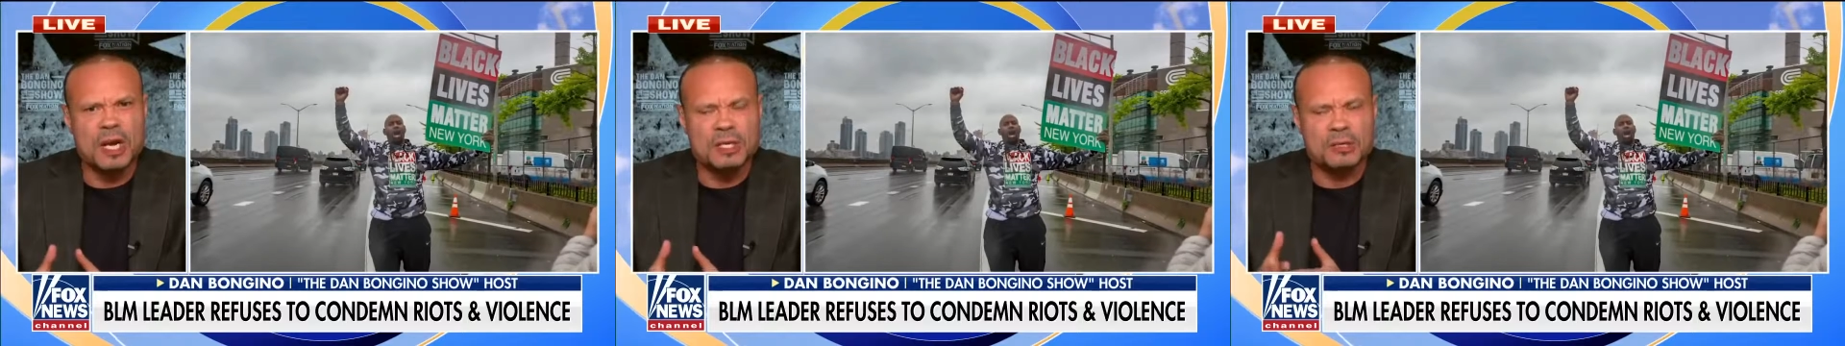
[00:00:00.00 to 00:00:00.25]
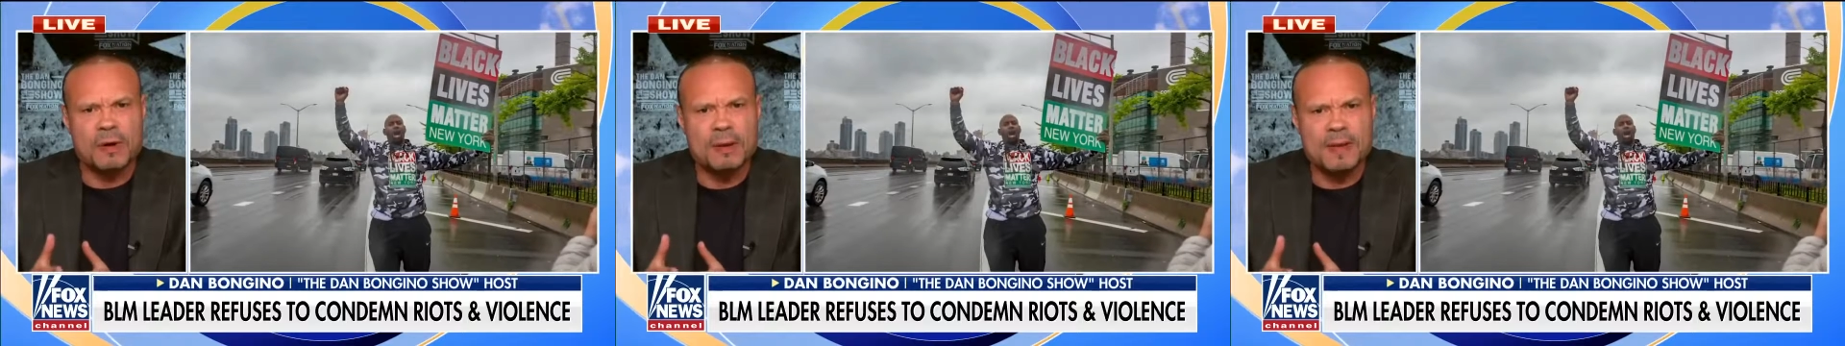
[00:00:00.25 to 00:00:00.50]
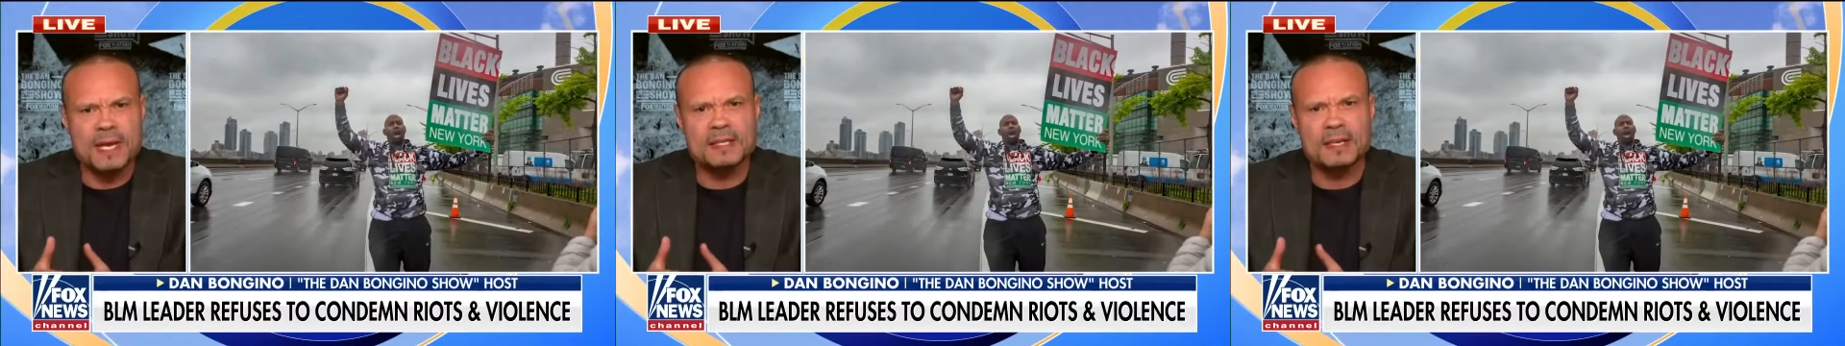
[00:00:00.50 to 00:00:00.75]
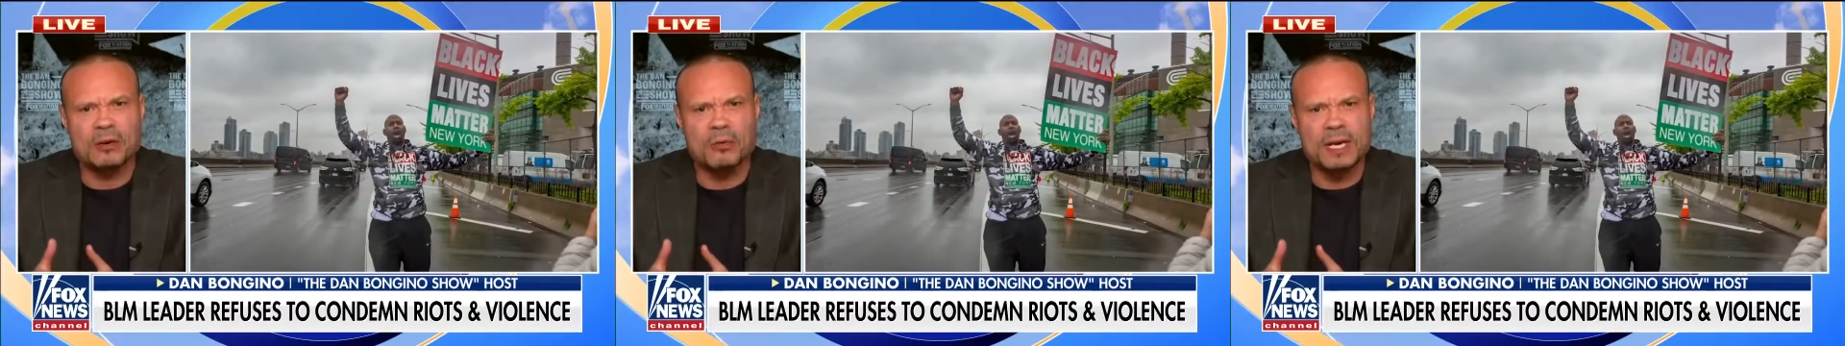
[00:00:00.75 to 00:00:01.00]
So I made
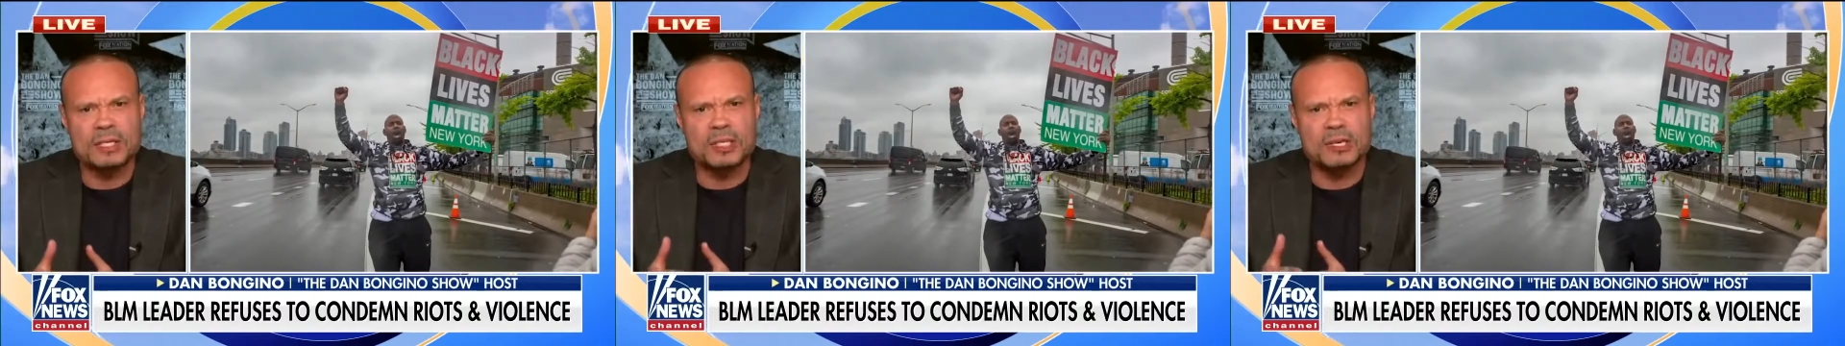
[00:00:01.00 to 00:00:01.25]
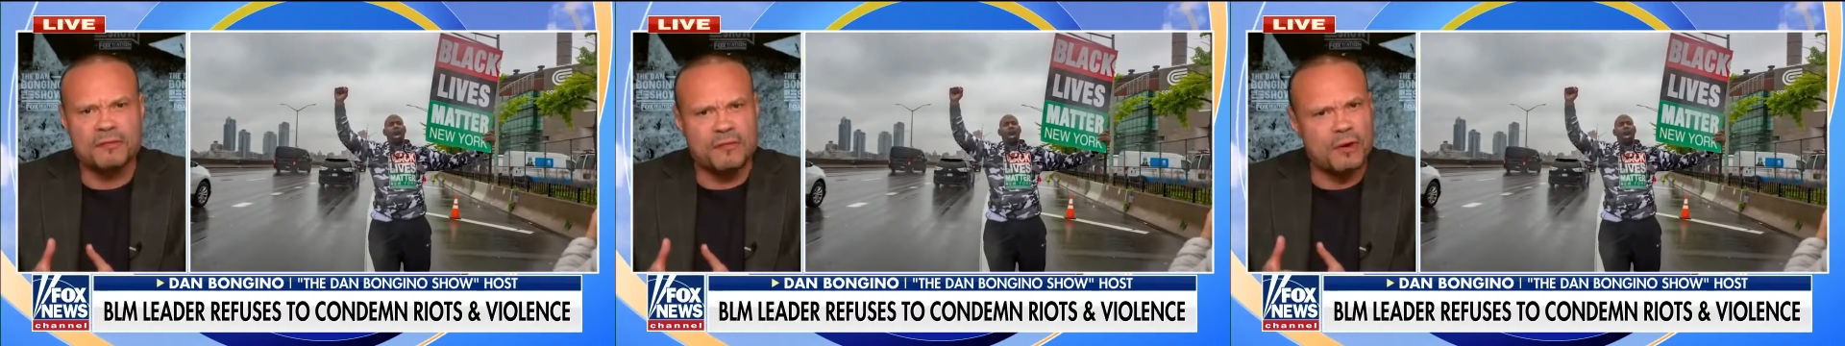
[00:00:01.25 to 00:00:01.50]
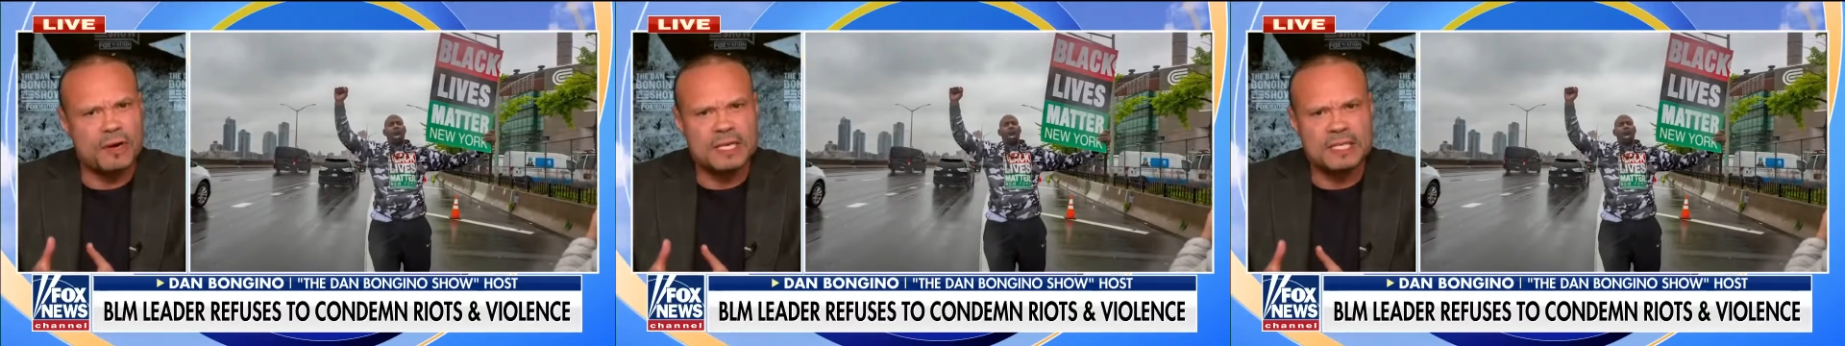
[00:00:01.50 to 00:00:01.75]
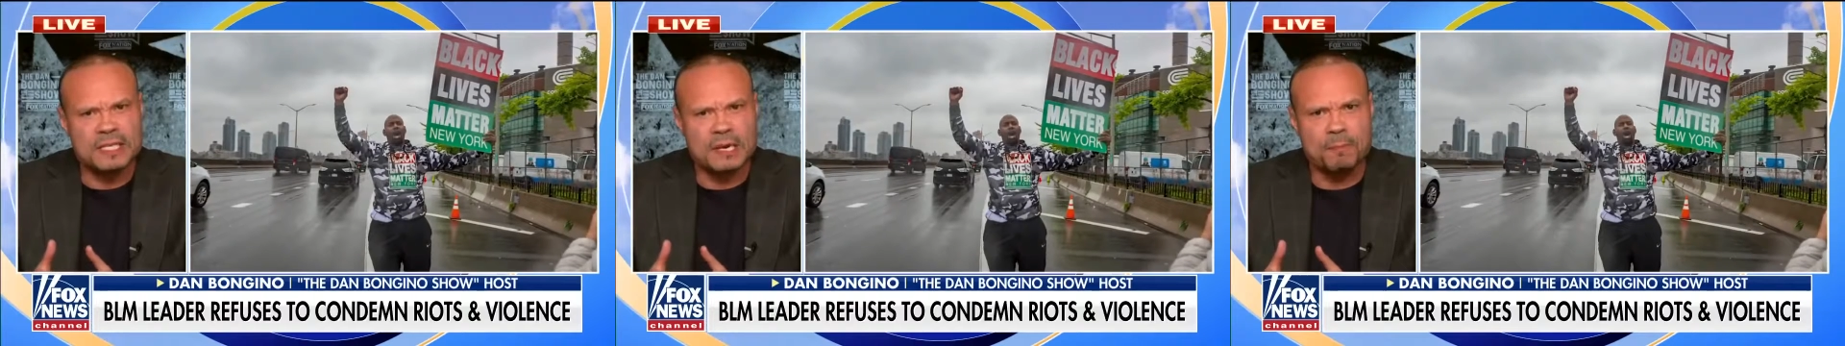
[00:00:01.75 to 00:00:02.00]
the question very
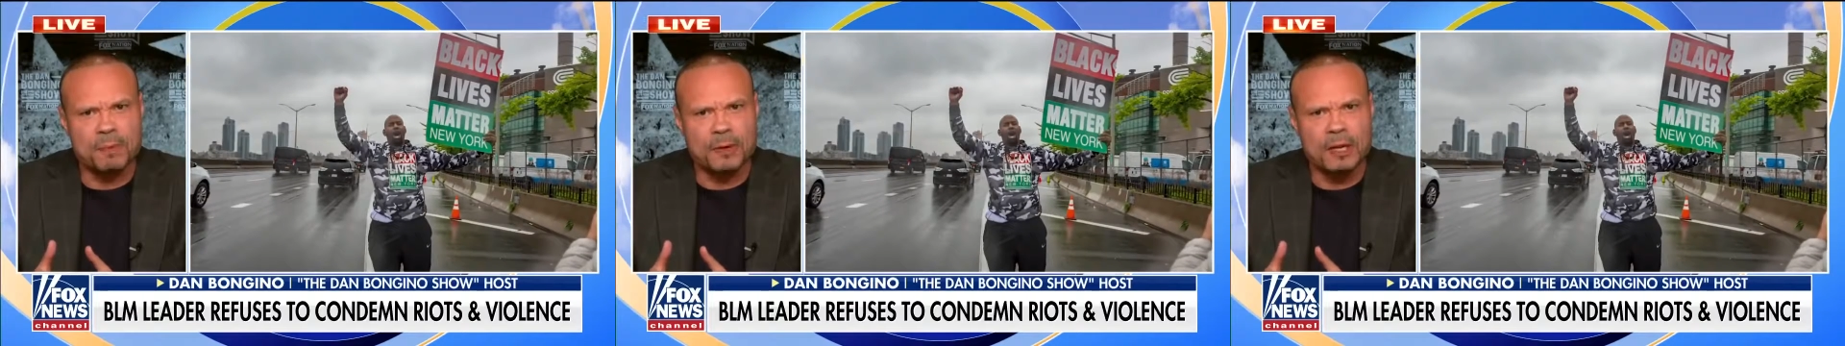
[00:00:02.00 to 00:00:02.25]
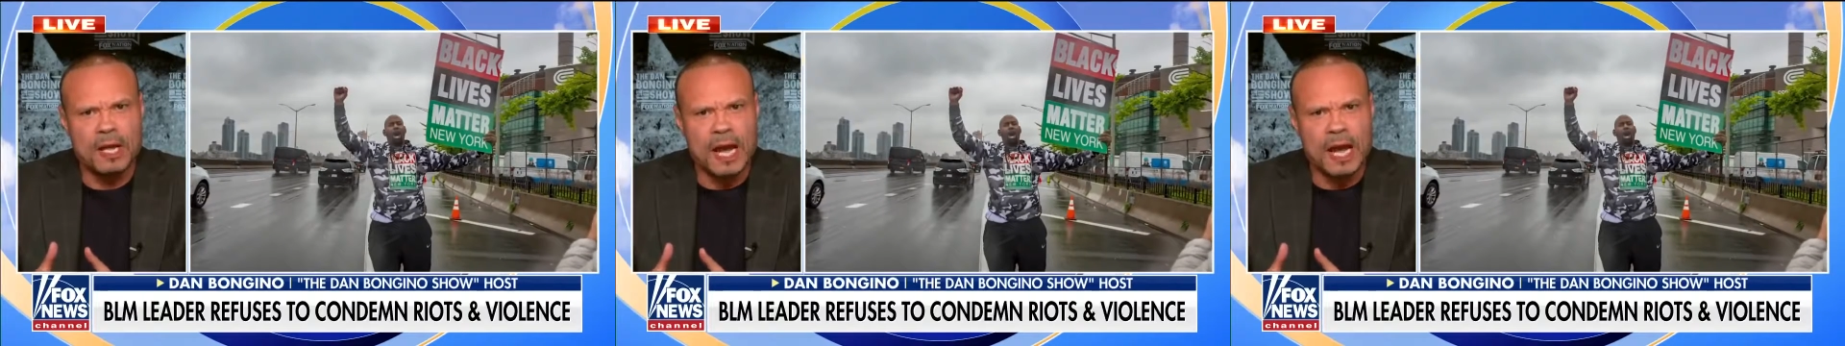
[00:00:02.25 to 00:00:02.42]
simple.